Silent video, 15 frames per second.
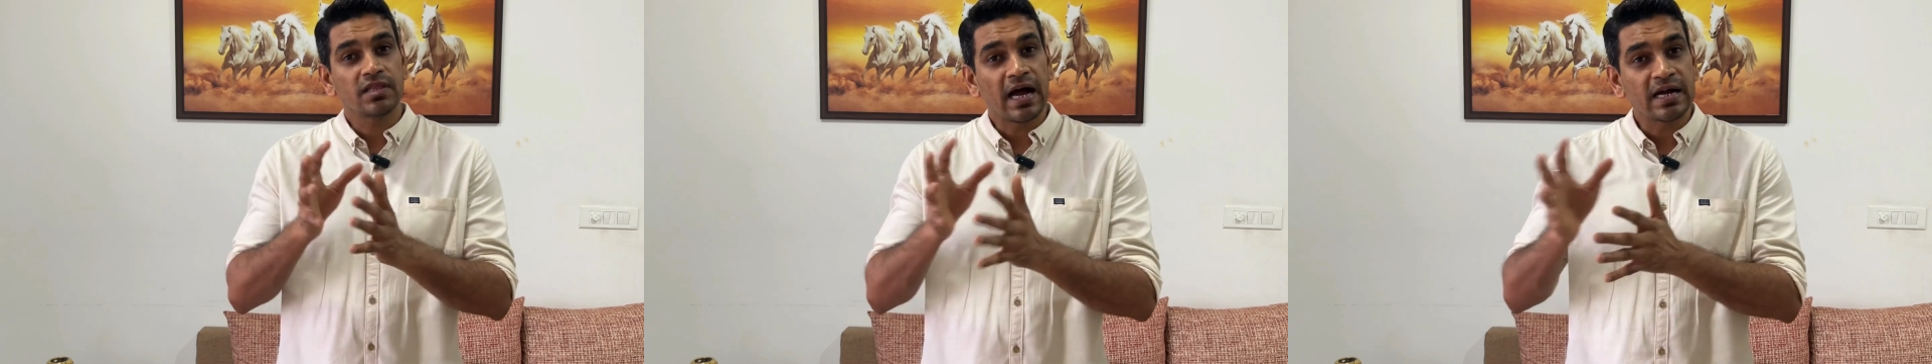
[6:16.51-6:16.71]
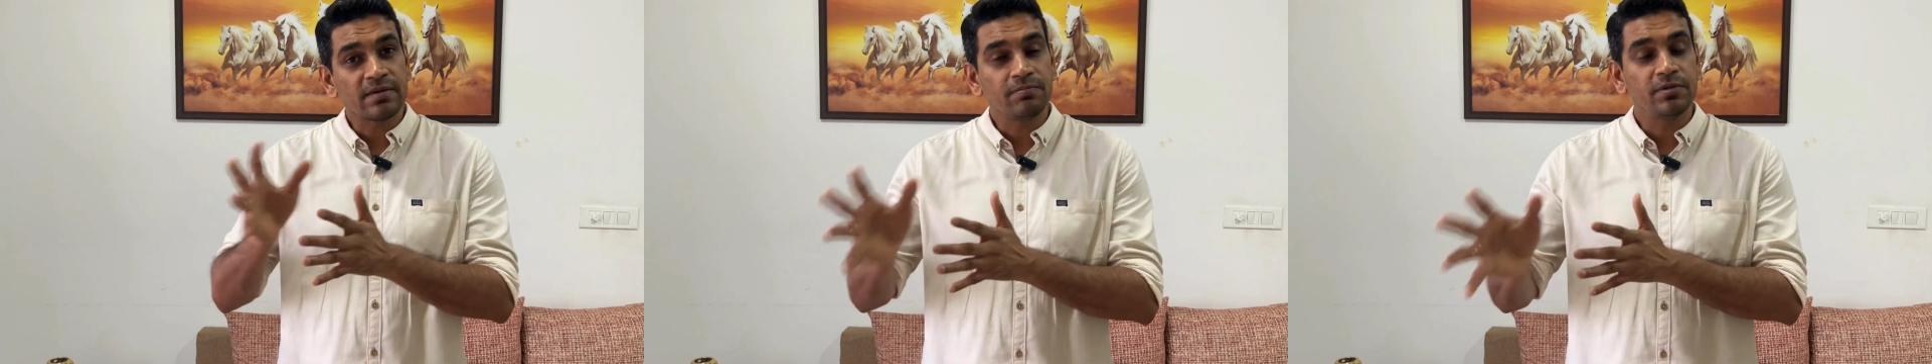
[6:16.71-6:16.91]

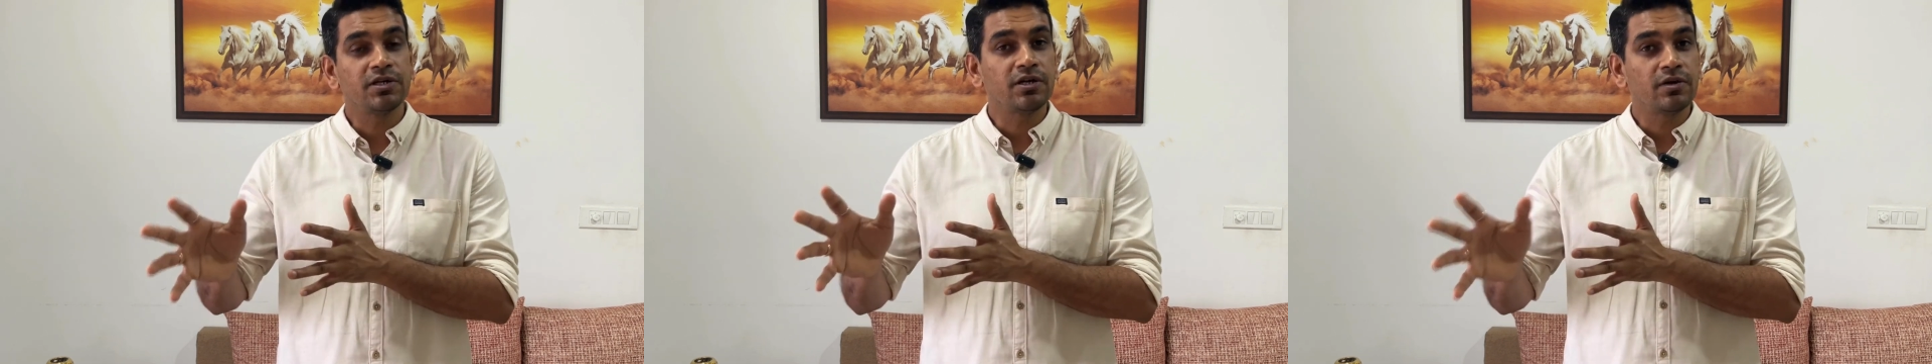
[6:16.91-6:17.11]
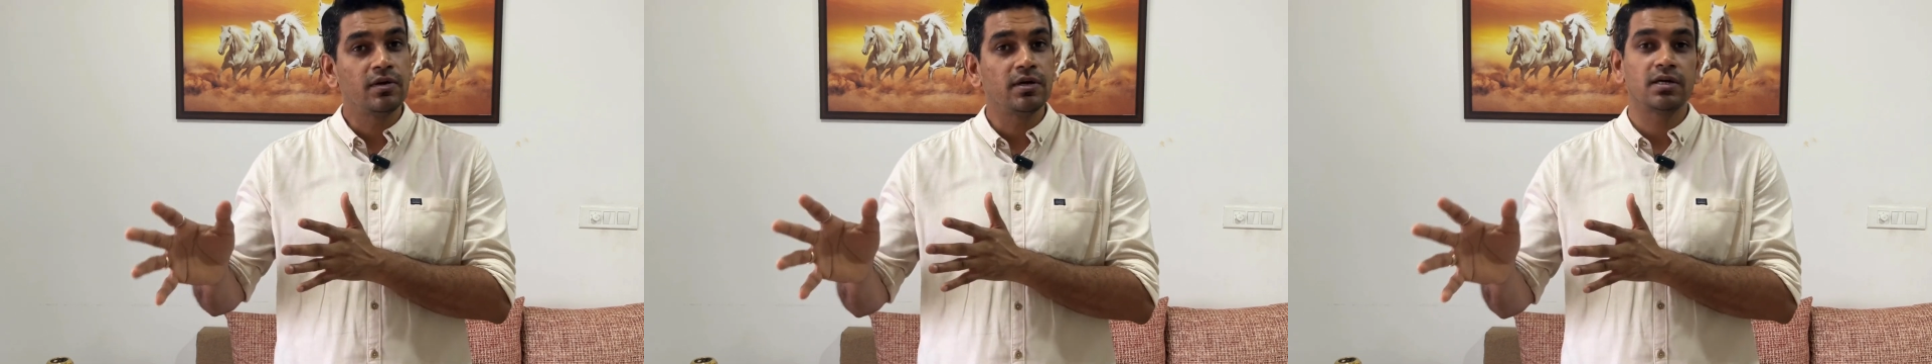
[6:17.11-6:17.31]
that
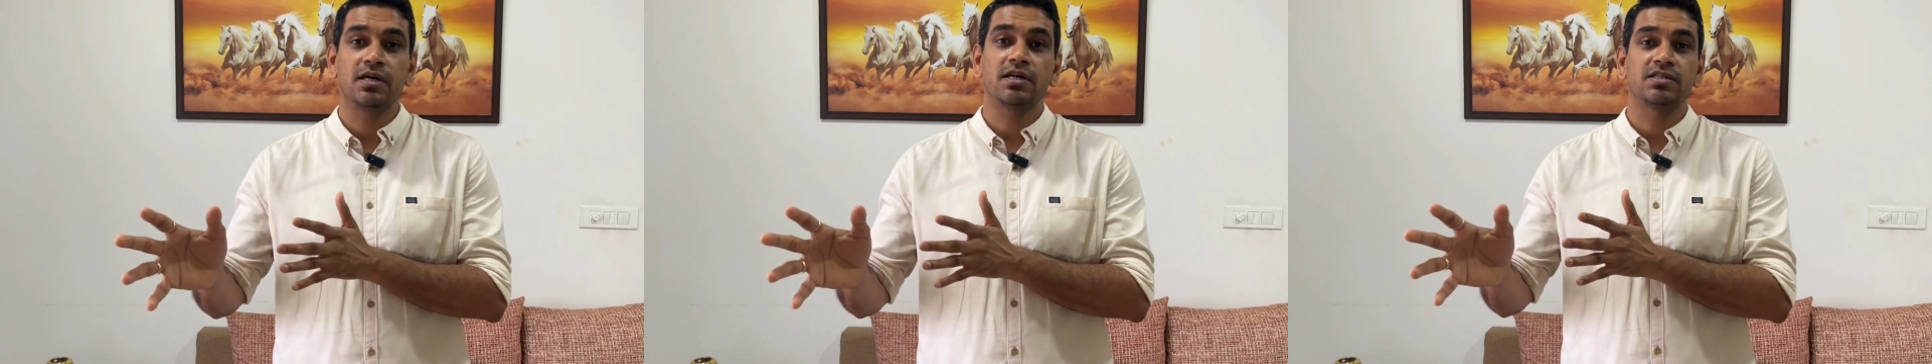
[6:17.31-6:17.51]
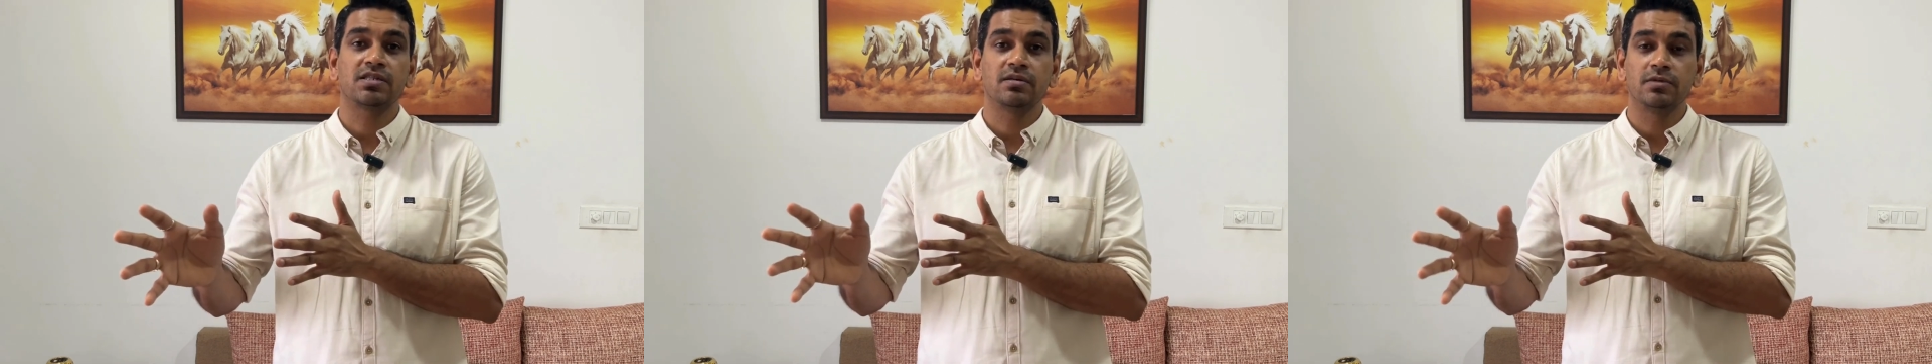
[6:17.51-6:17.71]
particular
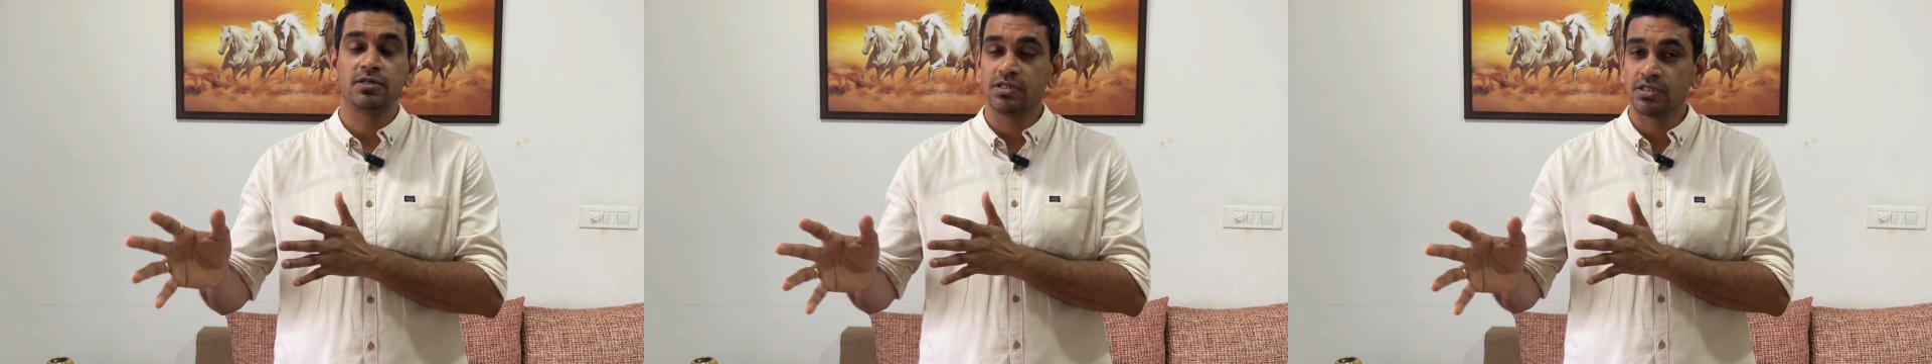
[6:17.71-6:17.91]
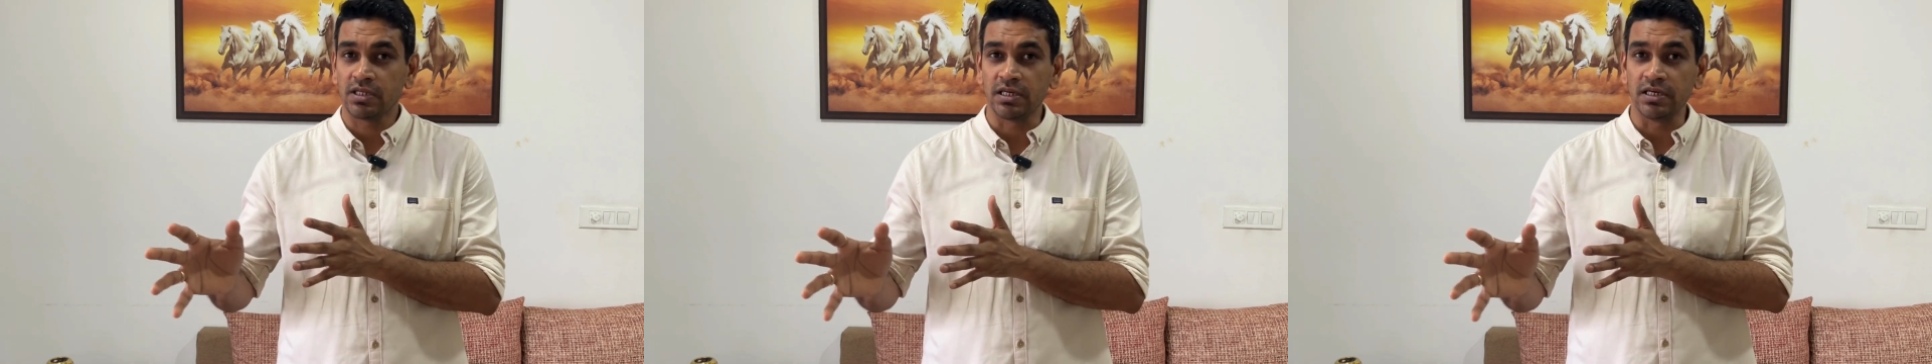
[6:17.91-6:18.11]

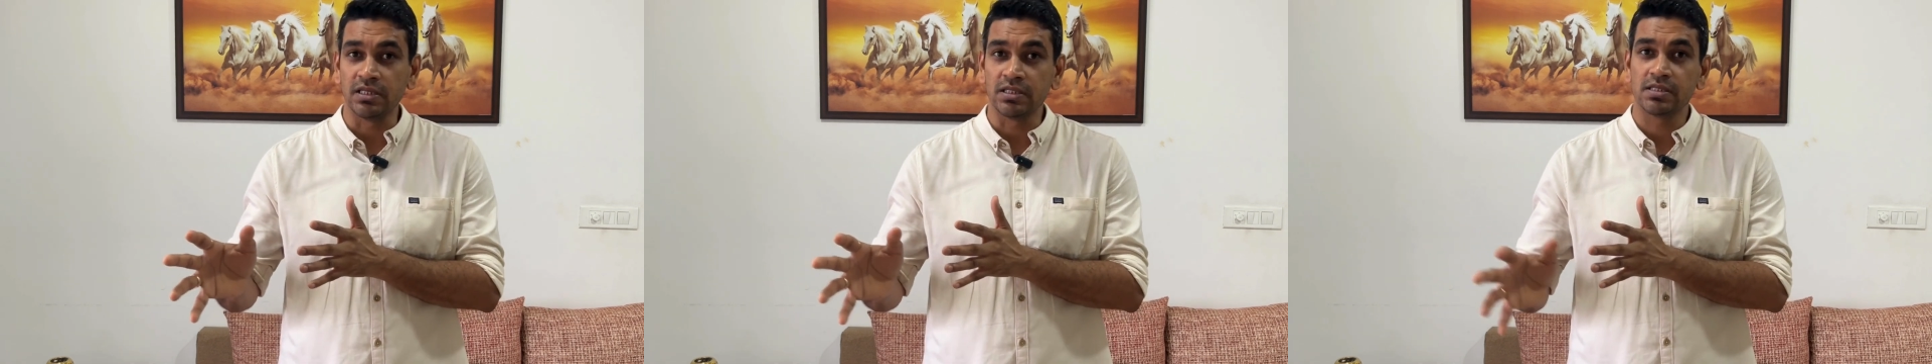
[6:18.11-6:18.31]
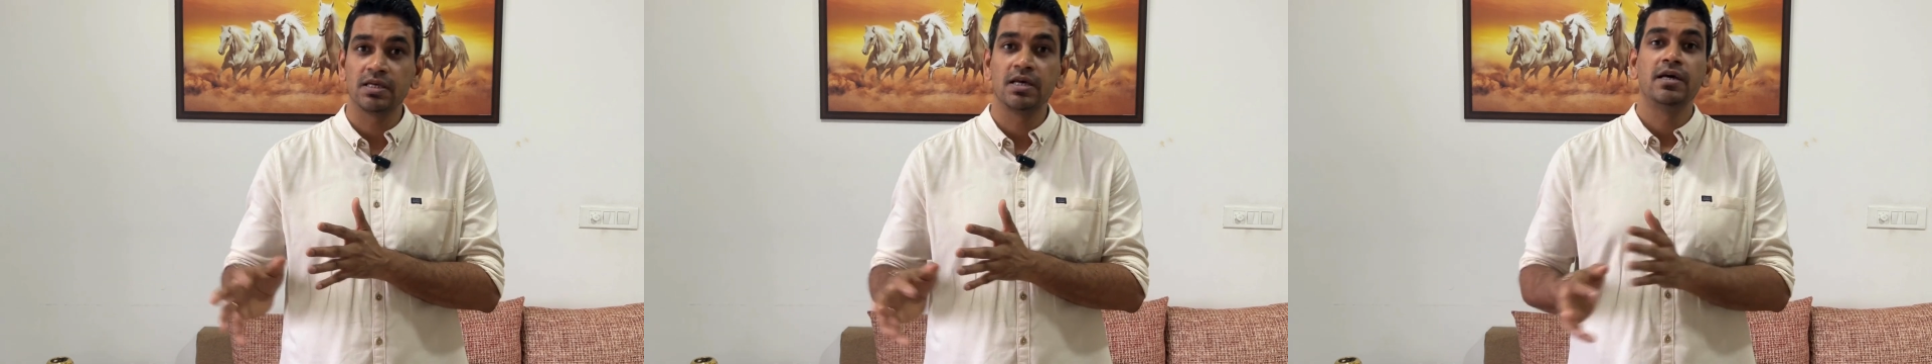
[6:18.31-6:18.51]
customer's
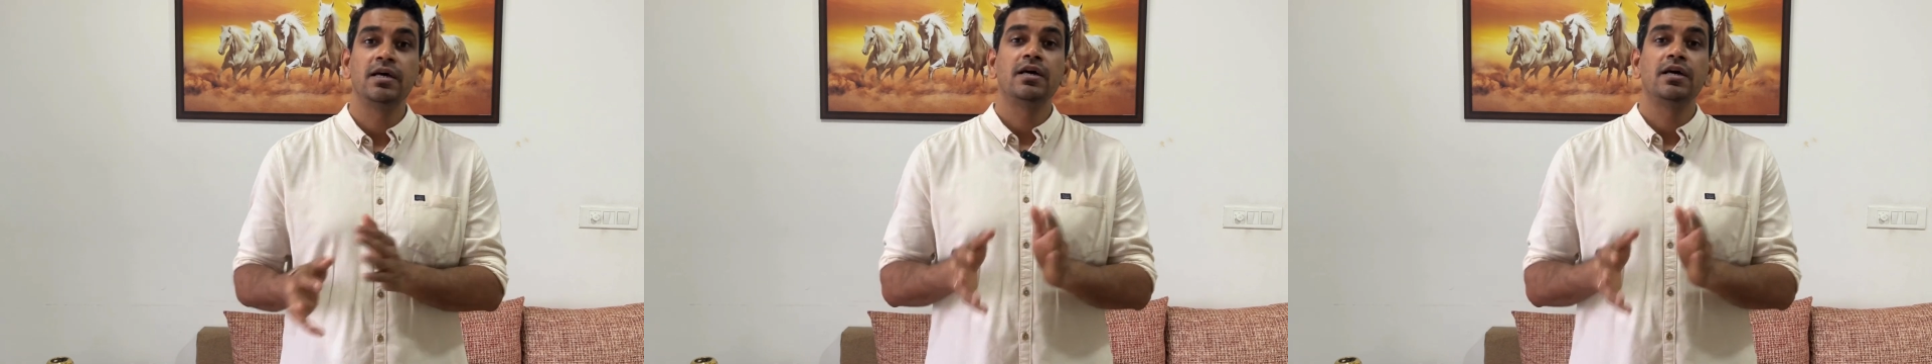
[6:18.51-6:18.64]
needs.